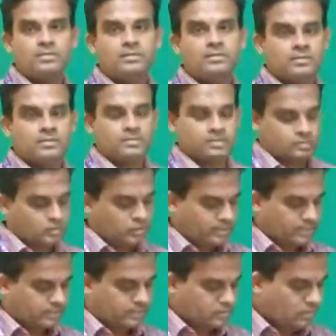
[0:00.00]
So you can
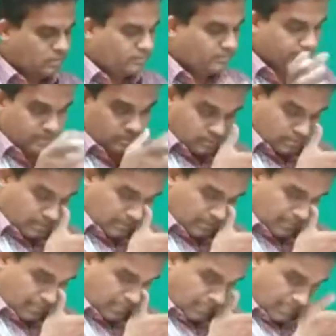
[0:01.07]
solve it by using
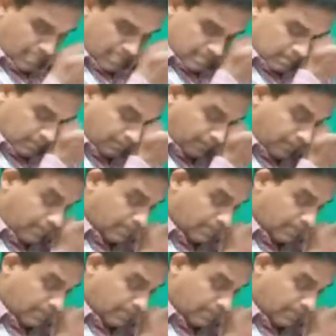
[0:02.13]
a simple